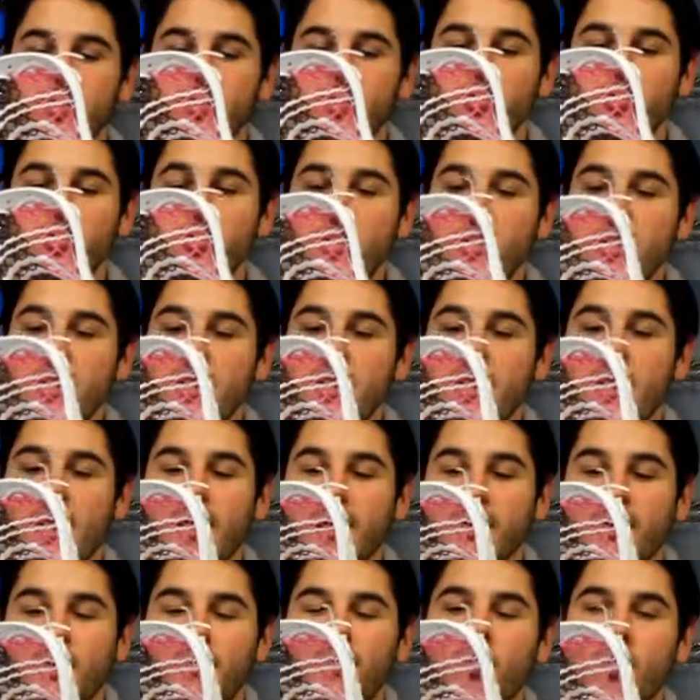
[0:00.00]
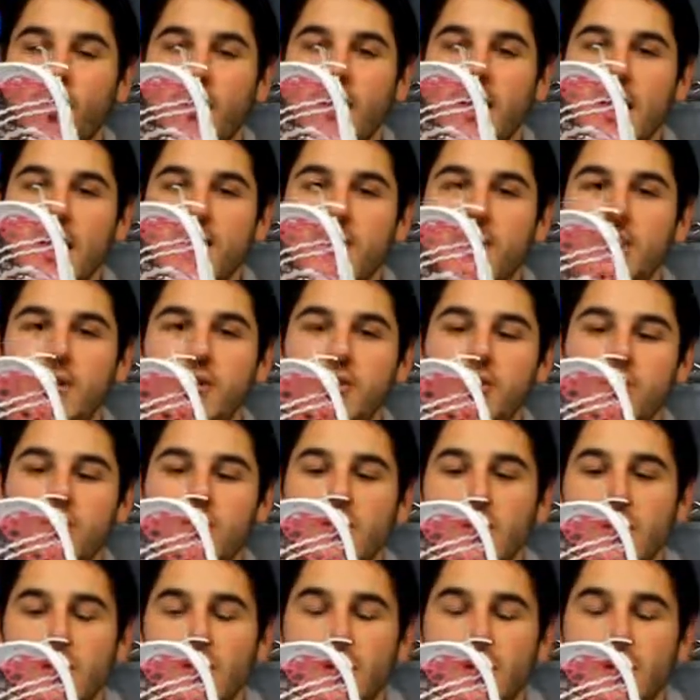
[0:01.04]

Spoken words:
U and a 4-diamond U